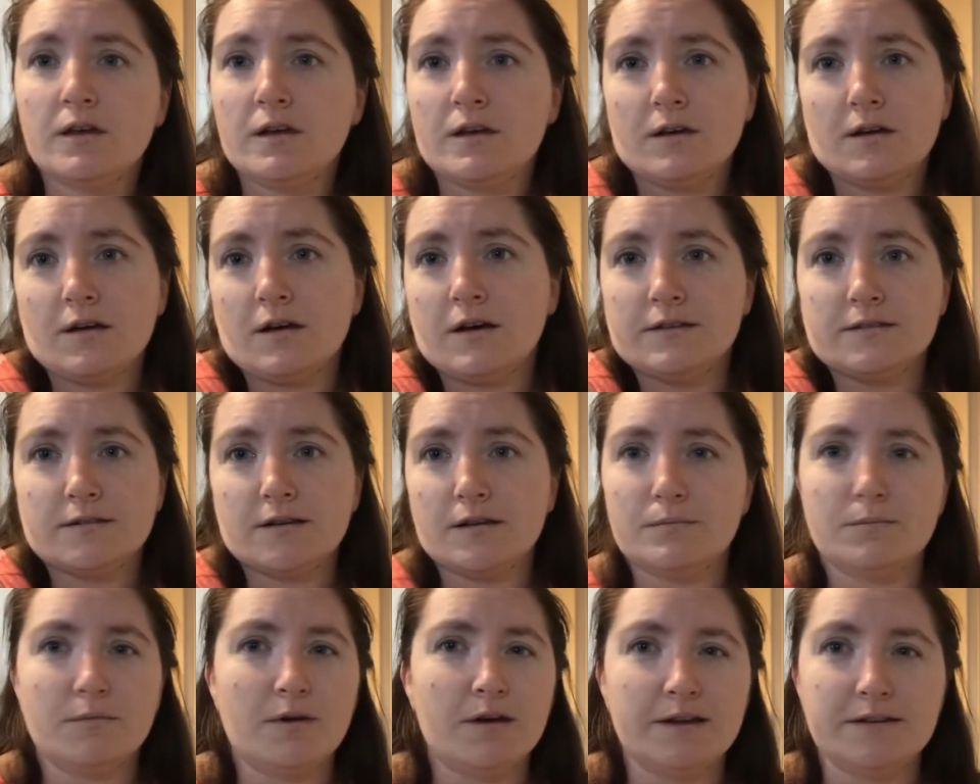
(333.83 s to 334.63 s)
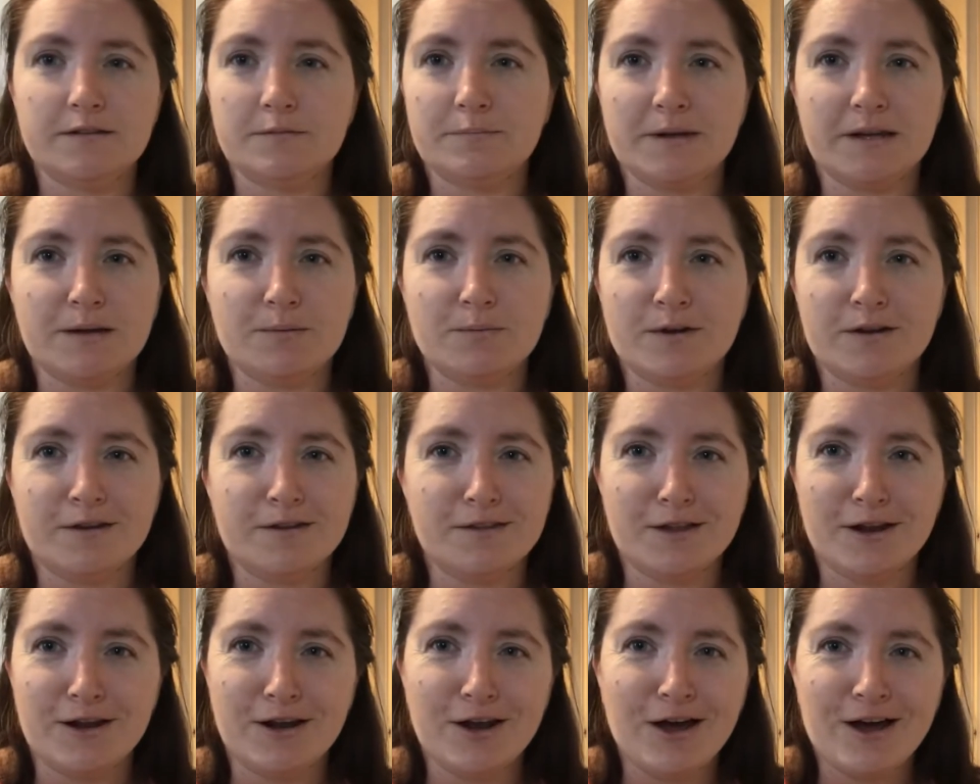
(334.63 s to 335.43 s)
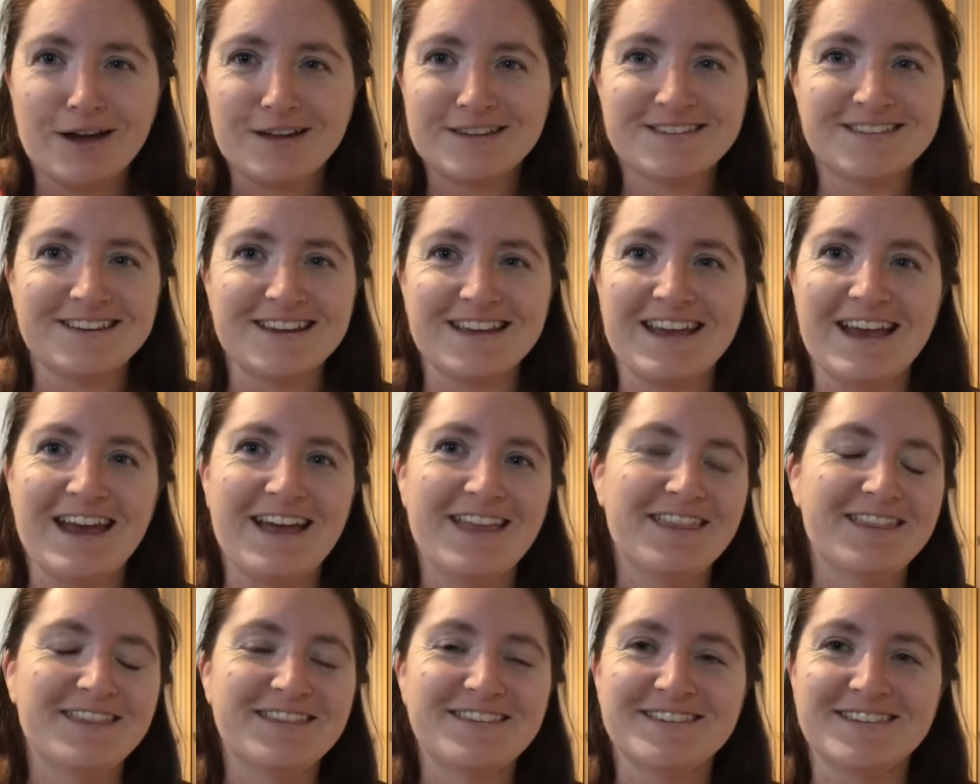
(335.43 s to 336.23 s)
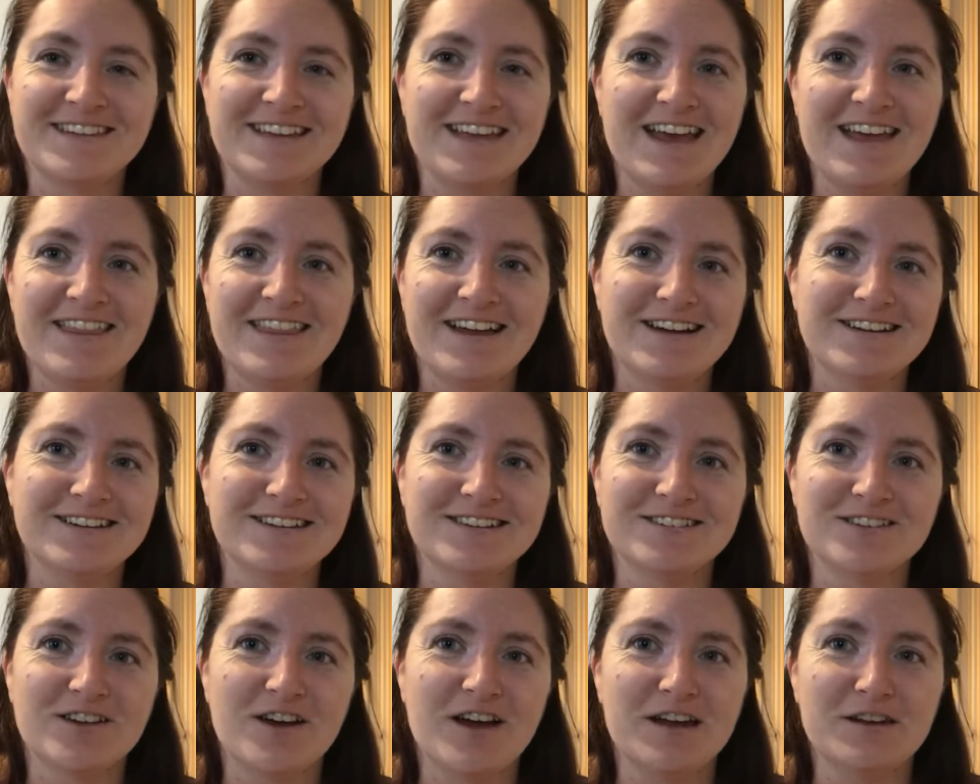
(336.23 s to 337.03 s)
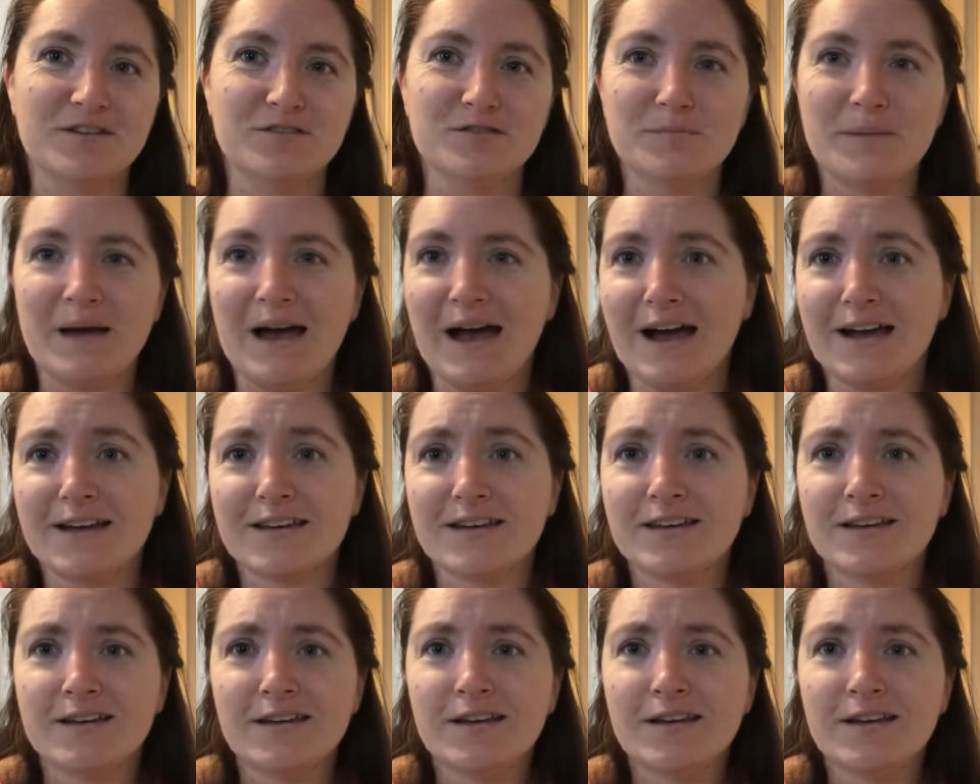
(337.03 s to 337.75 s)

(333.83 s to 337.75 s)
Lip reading: I don't mind being one of the last to get that design of pack,